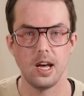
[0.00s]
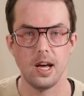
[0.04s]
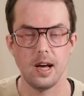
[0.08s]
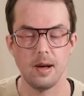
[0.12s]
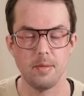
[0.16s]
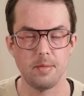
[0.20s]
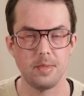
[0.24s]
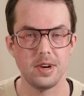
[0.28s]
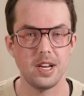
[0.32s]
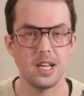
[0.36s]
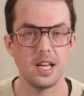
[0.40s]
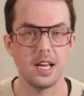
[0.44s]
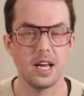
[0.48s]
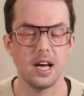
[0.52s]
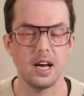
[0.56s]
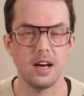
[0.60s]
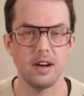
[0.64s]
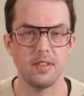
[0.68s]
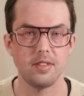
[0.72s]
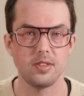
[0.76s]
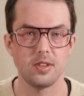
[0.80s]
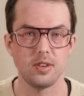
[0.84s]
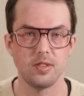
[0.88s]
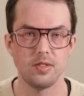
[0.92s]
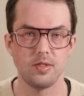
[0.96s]
happening
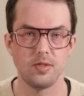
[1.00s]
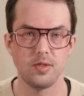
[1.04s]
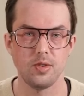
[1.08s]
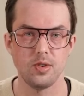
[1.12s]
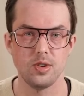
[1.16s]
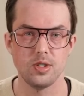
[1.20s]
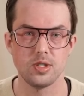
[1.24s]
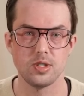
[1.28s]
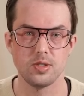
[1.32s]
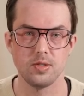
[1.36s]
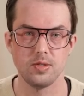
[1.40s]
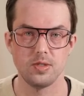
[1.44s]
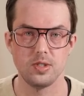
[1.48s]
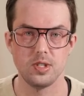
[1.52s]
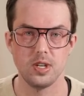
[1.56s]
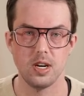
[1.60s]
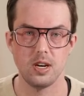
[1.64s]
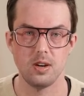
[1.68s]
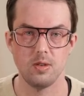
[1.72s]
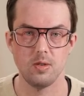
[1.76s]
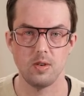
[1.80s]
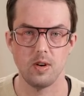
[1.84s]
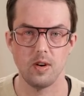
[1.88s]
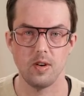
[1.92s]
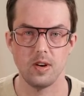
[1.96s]
after the 1st of
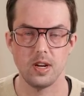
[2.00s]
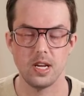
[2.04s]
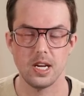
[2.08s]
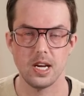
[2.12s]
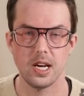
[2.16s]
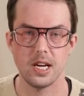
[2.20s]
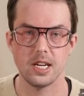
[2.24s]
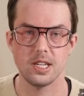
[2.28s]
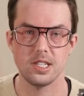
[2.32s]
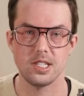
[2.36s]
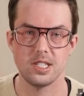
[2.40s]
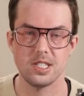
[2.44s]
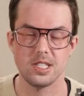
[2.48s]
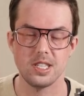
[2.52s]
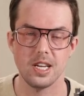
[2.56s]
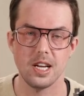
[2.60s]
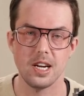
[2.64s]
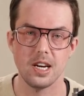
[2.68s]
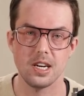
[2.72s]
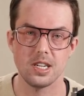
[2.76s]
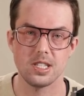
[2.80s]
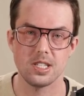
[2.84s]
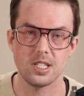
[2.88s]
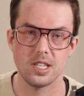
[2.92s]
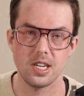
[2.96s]
January, as
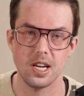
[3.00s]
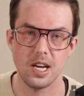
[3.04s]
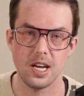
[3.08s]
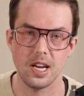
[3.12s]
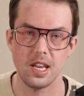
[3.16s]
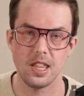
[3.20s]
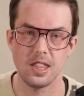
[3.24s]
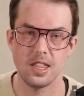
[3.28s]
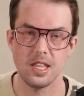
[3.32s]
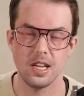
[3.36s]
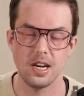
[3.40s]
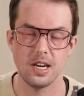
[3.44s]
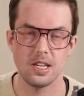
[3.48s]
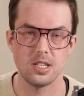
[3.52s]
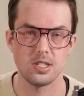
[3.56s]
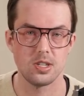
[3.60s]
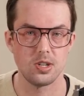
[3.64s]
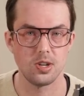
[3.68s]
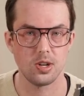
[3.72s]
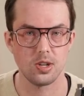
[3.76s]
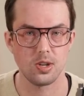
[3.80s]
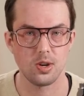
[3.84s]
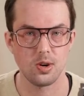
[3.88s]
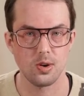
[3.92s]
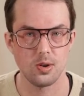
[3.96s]
Tether said that it's
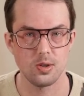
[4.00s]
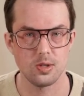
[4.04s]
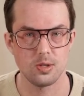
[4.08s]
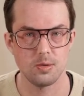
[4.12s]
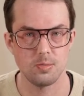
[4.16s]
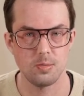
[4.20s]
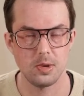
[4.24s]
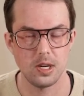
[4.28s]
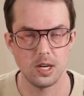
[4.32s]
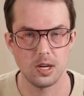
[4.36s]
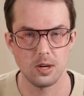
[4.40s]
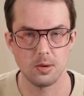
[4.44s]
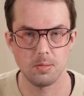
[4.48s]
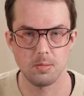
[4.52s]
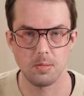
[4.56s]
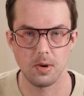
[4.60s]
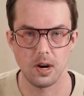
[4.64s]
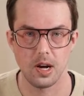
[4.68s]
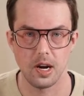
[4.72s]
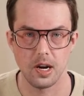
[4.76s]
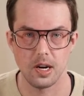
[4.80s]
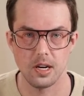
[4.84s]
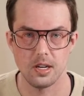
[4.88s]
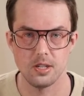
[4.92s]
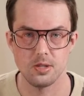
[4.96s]
not going to be
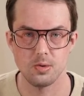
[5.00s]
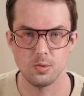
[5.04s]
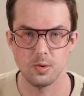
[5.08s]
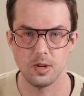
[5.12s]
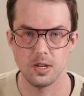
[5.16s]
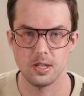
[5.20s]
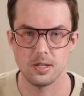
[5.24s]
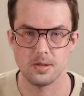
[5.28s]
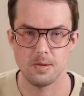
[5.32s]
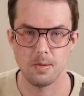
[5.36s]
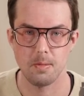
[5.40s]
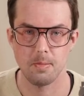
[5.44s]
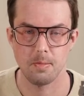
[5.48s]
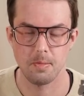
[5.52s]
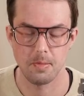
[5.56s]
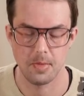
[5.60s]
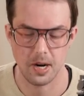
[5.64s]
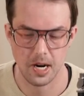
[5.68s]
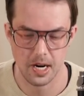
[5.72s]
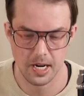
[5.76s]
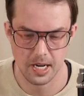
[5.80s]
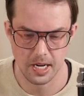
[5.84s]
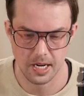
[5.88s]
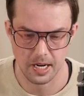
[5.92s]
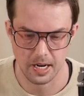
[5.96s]
compliant with
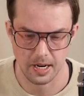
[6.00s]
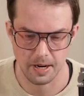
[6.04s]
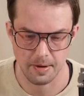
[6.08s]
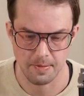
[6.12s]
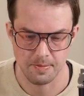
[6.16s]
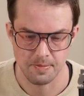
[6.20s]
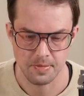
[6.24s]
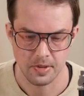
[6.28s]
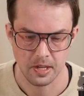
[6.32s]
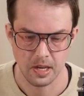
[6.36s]
MiCA.